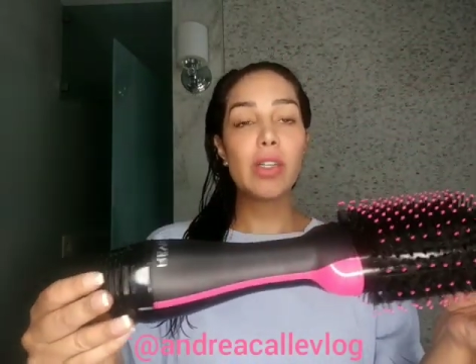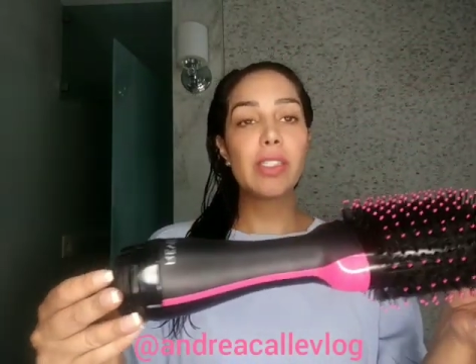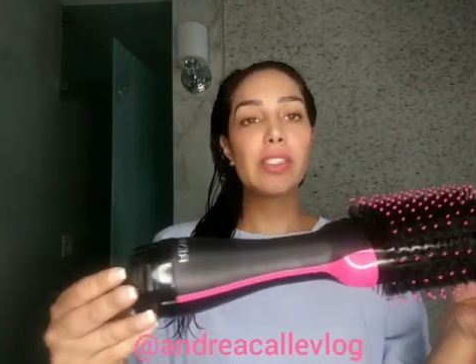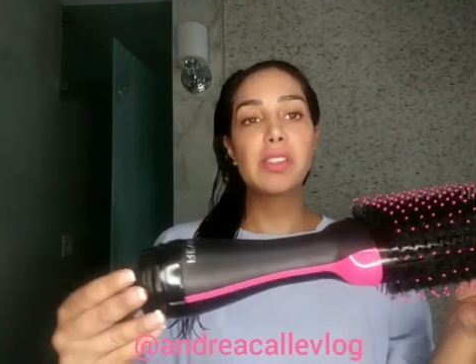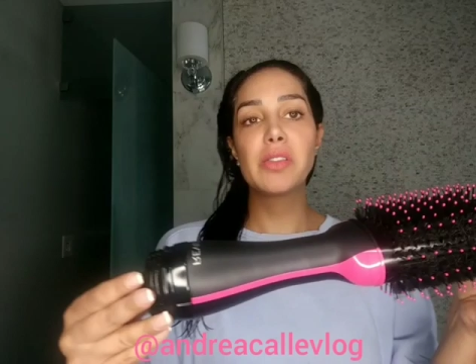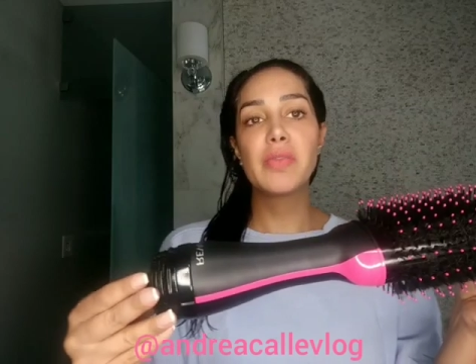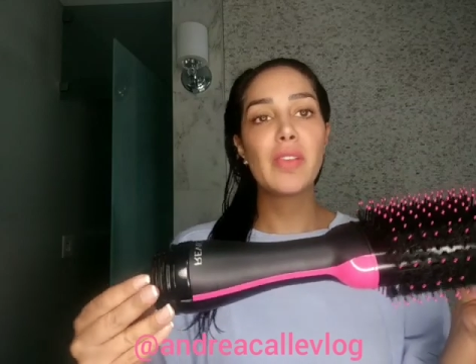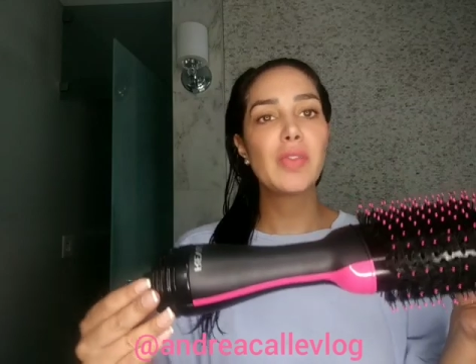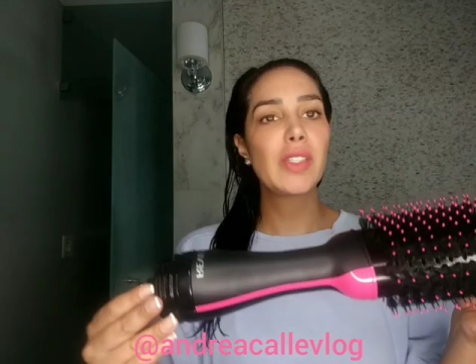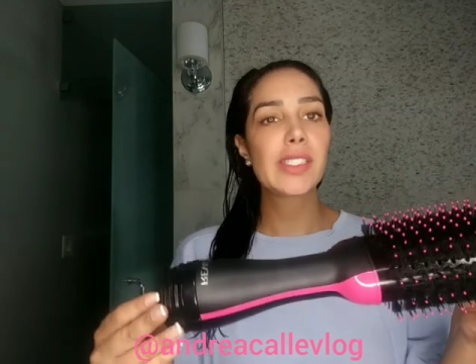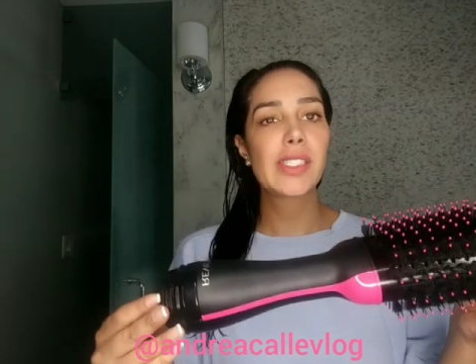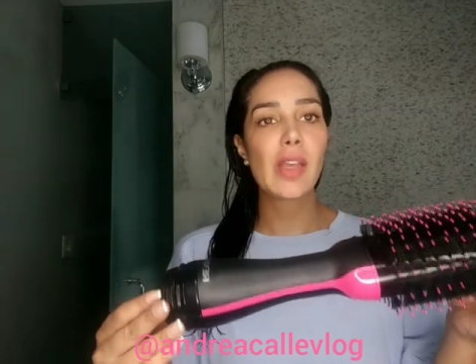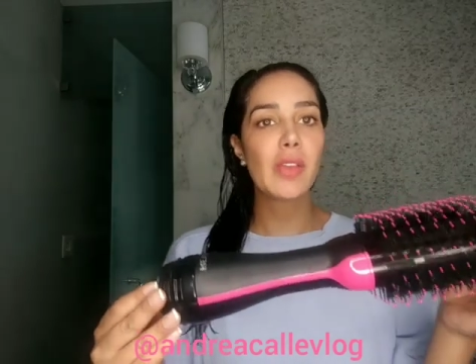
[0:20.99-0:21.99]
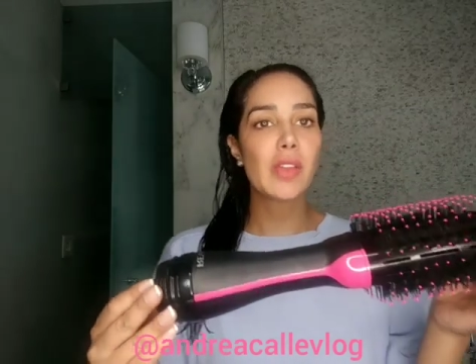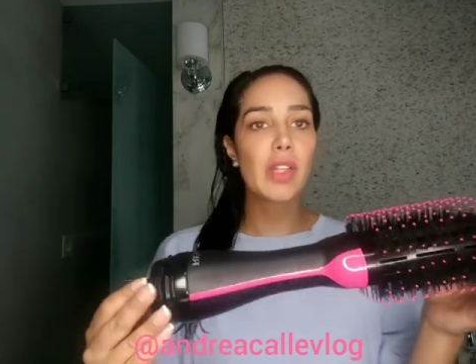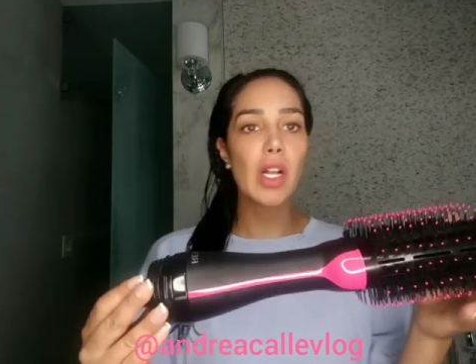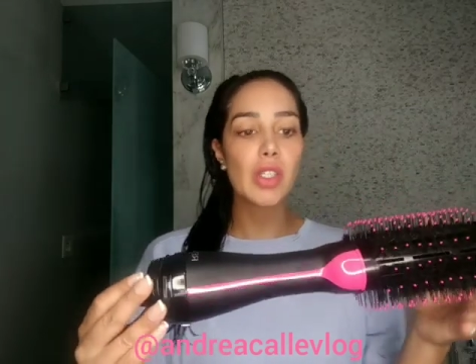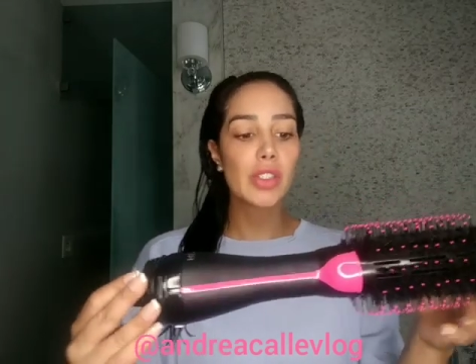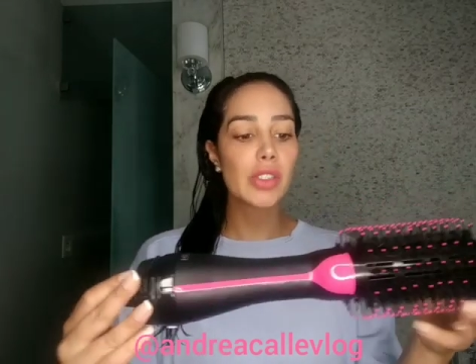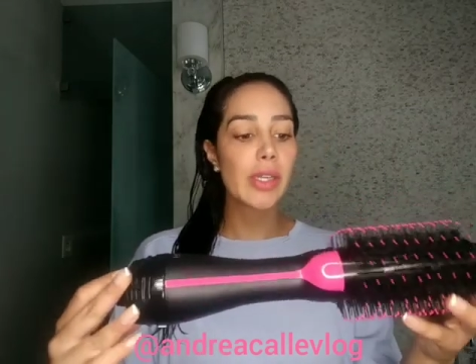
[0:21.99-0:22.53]
It's
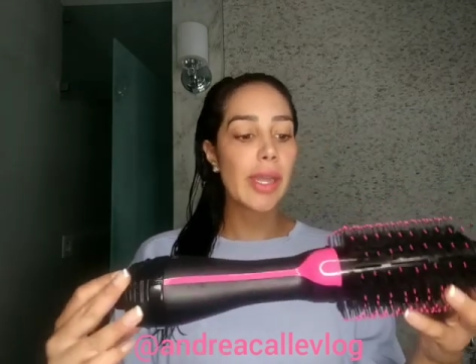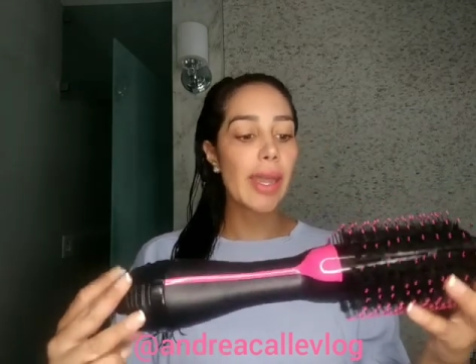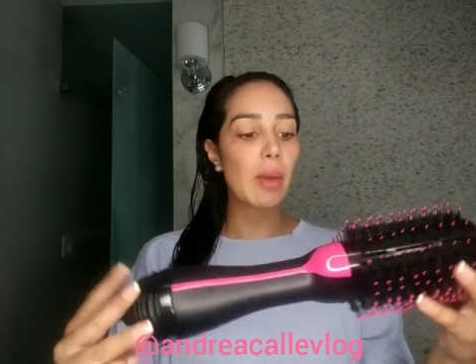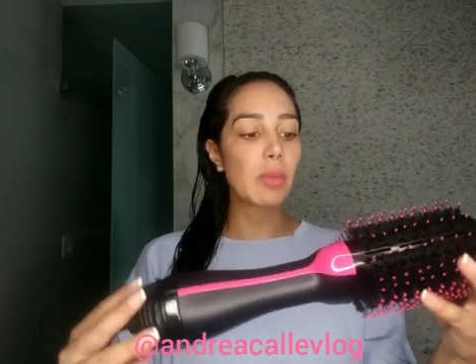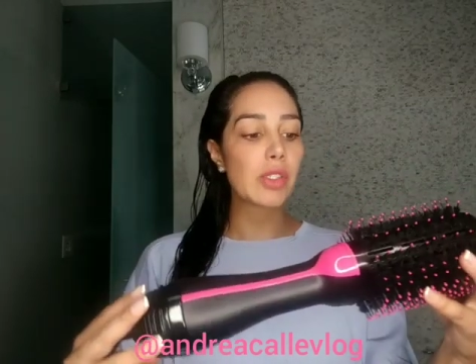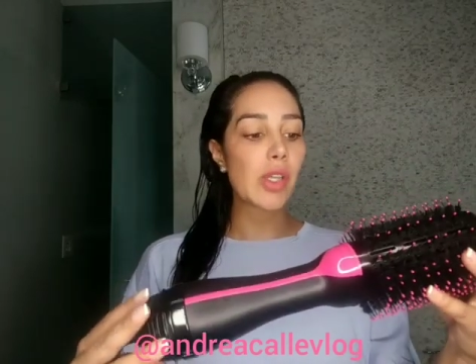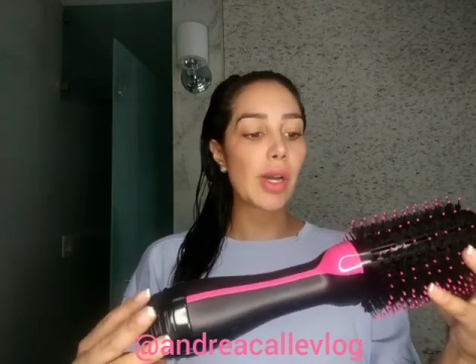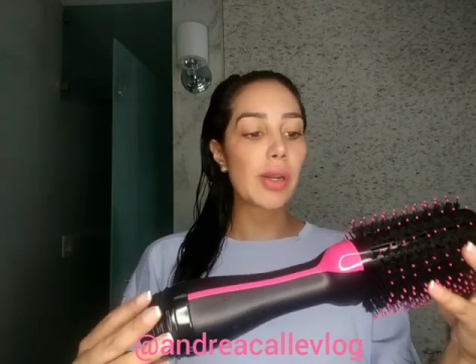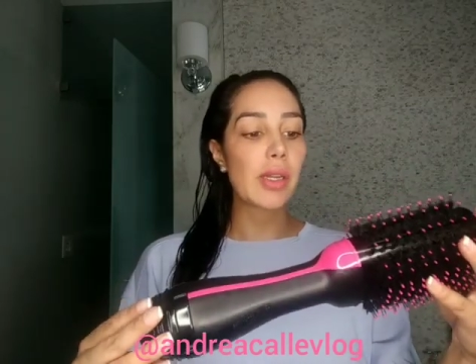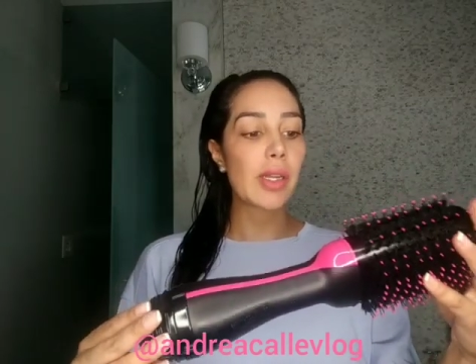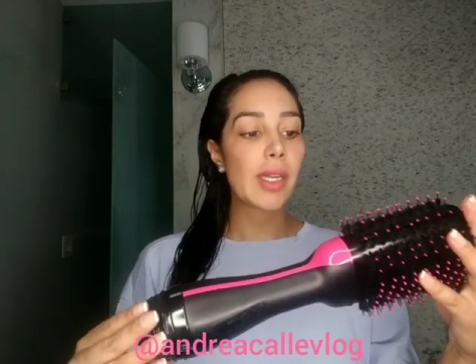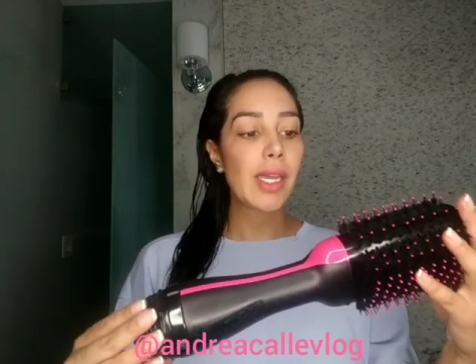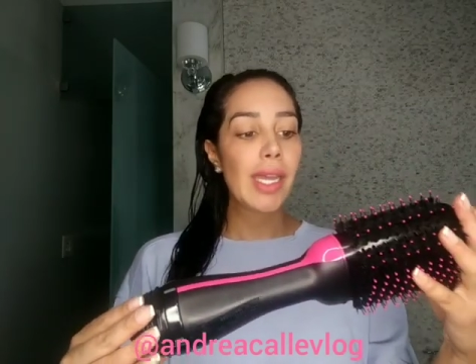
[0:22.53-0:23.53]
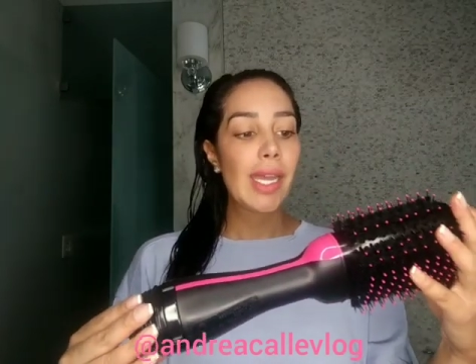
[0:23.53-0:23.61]
$57 on Amazon.